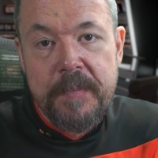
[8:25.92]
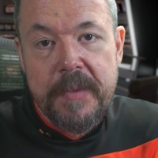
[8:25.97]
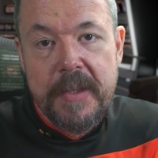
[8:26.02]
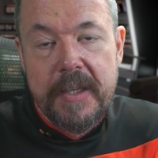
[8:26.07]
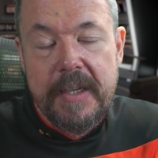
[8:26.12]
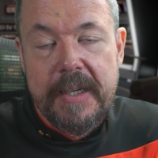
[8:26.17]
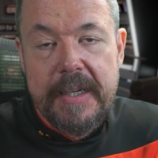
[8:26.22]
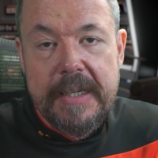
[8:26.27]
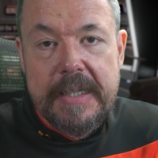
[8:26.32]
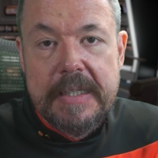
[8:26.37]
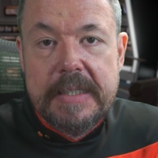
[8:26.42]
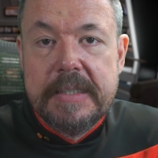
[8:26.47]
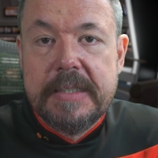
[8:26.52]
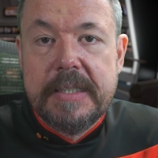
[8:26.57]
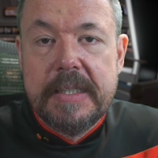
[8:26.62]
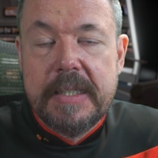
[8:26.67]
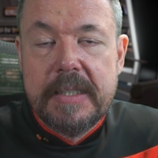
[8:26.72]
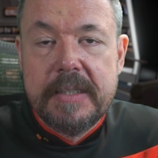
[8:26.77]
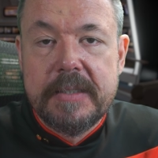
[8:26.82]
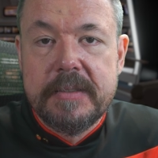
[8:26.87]

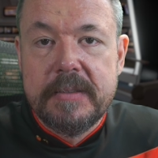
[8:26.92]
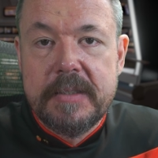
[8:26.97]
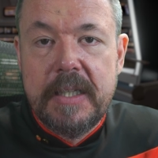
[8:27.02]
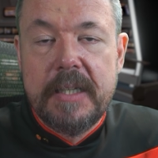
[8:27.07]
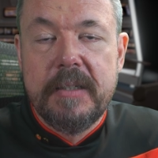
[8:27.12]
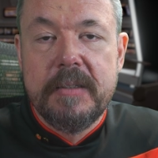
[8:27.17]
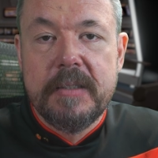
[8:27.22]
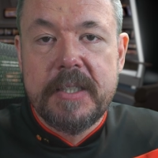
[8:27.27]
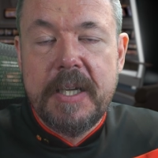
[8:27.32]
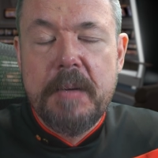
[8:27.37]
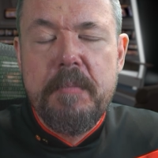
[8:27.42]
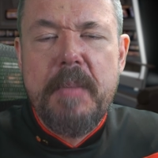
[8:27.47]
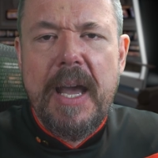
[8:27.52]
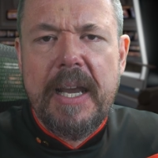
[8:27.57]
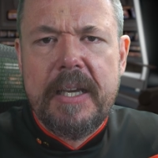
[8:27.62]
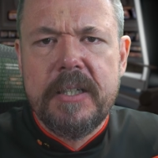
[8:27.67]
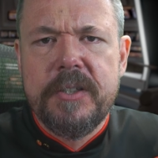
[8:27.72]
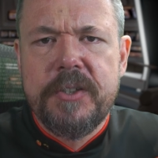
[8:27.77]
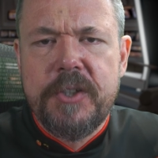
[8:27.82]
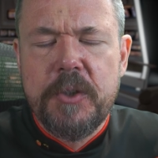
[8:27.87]
And then come
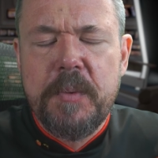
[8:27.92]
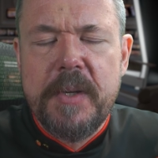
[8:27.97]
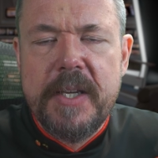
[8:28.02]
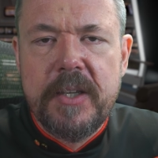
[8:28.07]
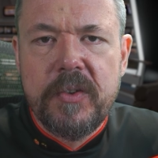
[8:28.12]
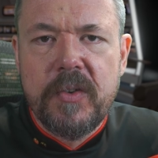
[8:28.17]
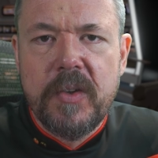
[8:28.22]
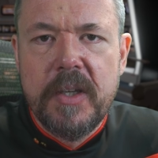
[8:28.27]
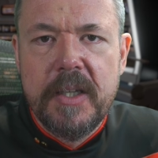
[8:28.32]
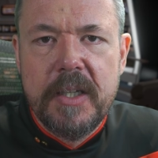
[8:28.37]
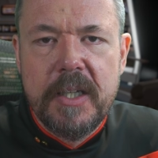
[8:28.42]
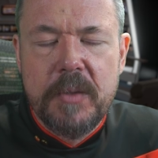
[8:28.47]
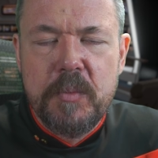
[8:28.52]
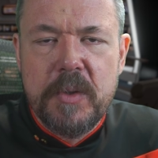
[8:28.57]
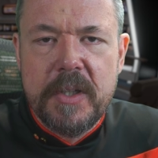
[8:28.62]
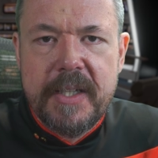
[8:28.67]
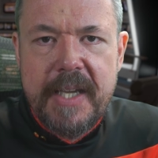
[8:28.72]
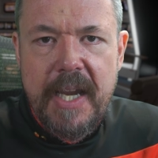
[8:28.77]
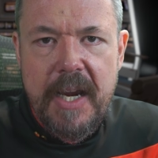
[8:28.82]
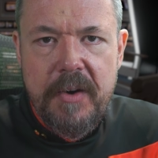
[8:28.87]
back in 2 weeks and
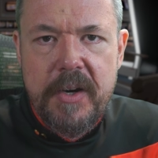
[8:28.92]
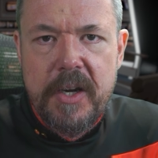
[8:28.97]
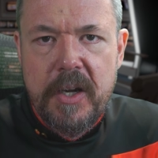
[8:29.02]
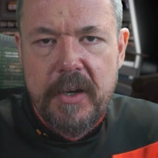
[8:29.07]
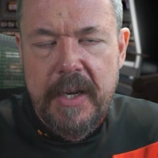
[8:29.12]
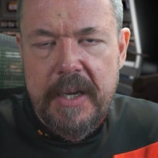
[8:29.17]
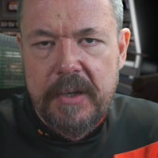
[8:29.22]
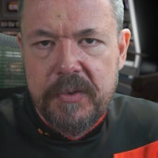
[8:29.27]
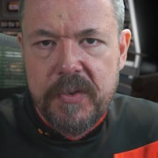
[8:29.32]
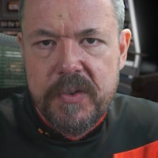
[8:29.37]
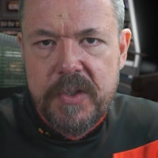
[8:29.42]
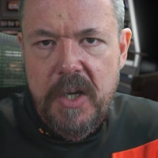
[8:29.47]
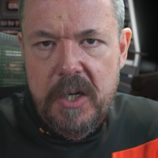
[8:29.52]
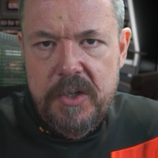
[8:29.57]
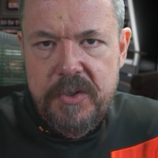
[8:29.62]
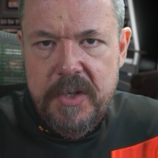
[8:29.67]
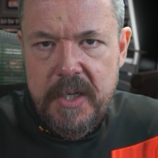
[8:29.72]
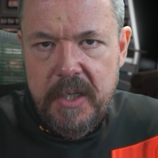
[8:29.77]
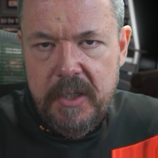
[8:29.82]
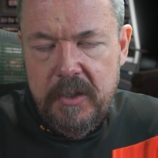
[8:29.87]
we'll carry on our Star
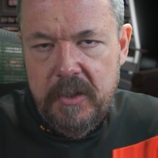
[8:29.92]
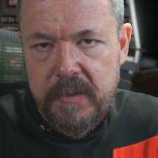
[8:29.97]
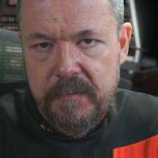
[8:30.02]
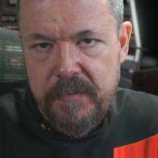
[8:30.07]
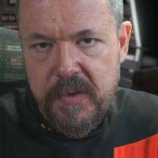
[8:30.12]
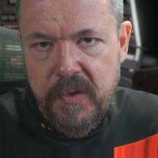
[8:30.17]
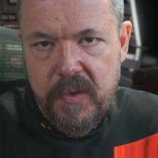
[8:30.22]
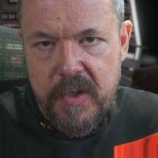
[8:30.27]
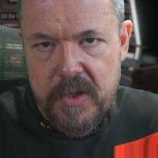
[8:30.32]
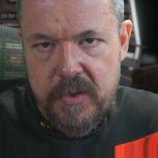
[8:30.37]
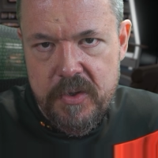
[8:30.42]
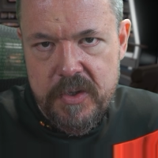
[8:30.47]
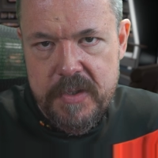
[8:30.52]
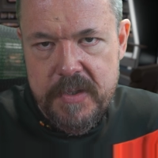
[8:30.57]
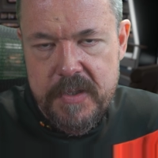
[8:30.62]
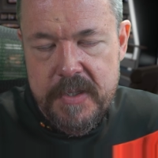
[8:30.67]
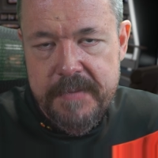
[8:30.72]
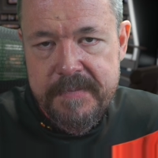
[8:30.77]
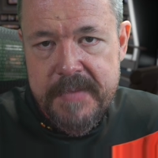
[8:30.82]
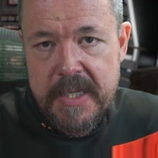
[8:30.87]
Trek
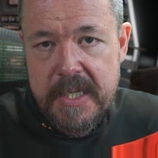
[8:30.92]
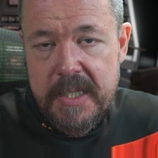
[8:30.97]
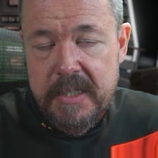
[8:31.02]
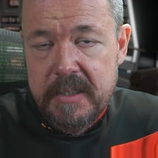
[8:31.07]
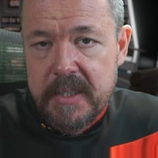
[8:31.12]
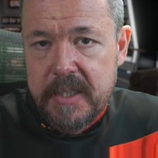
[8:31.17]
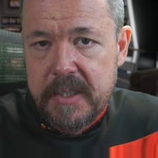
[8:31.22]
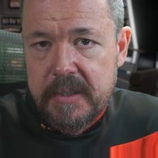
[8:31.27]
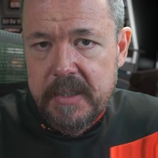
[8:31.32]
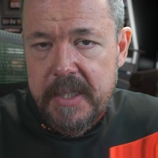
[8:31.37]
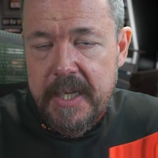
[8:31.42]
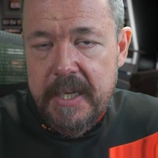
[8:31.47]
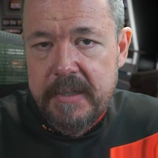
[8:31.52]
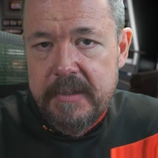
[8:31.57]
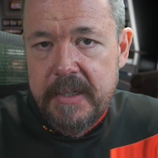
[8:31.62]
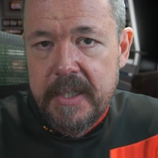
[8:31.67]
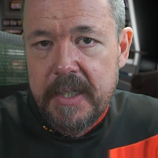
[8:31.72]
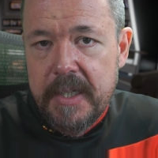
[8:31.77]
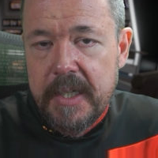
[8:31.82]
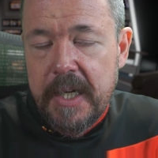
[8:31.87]
conversations. Until
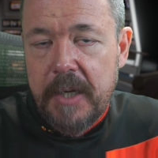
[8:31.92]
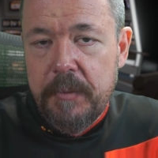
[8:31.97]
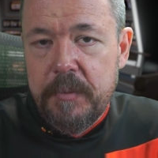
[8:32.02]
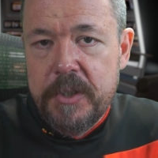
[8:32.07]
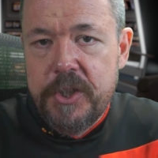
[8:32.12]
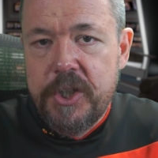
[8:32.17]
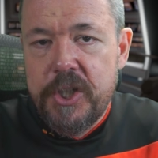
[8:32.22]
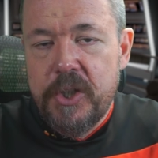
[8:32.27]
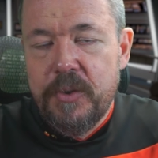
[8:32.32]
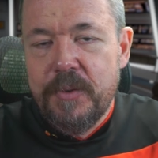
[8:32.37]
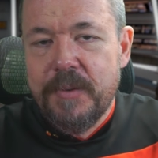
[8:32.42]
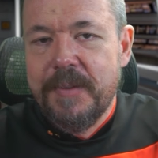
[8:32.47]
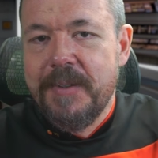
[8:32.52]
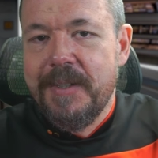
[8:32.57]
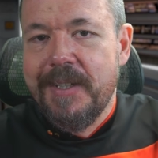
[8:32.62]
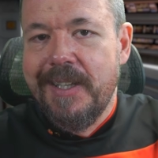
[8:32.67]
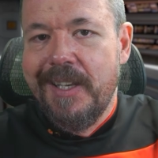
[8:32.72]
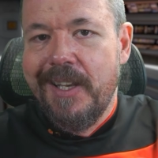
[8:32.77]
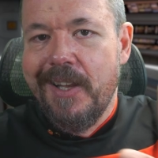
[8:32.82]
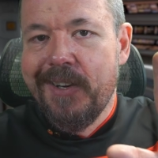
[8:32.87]
then, I wish you
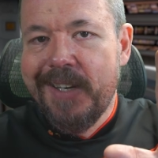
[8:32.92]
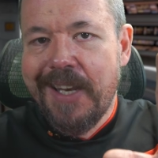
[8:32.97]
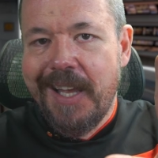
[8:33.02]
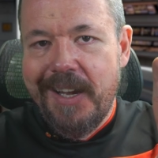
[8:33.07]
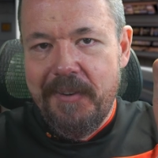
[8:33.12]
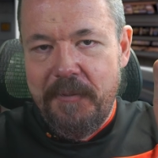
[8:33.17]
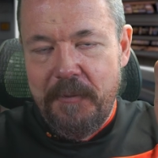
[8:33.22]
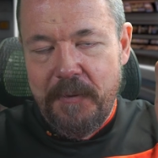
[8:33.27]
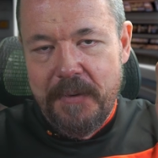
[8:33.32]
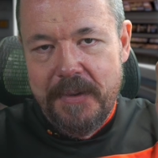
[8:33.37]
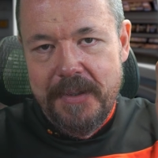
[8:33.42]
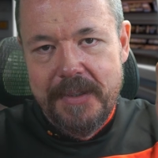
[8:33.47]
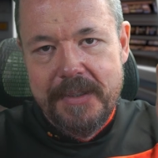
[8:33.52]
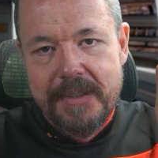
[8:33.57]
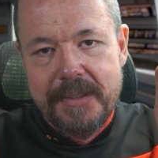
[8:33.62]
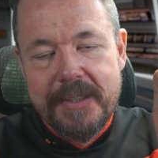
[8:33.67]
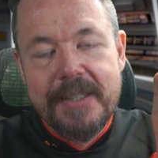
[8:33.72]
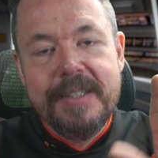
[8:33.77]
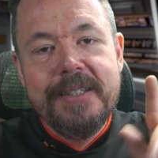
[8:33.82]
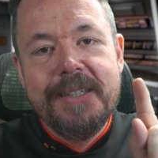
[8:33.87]
long life
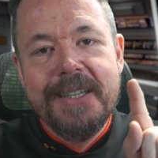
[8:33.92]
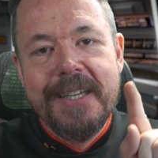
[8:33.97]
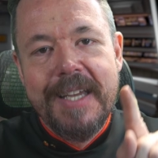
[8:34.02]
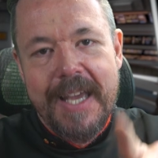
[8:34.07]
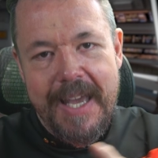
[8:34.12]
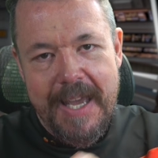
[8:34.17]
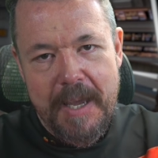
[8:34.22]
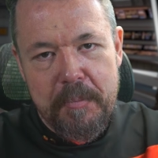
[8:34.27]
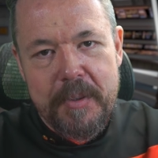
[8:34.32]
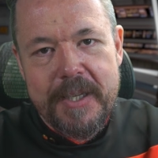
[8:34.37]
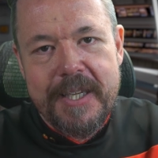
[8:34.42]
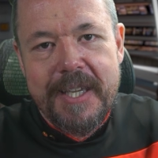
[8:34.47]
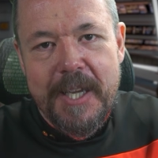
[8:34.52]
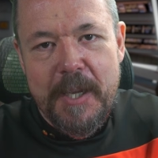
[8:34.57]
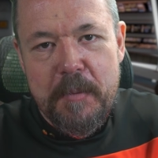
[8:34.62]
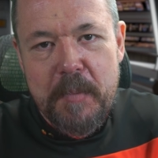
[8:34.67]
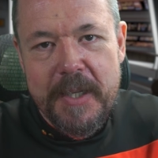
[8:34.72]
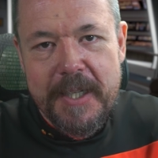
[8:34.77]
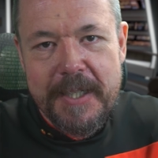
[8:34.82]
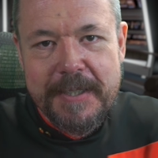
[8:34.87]
and happy
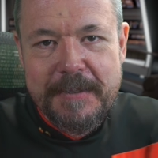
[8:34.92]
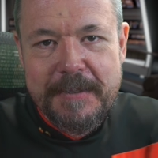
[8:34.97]
gaming.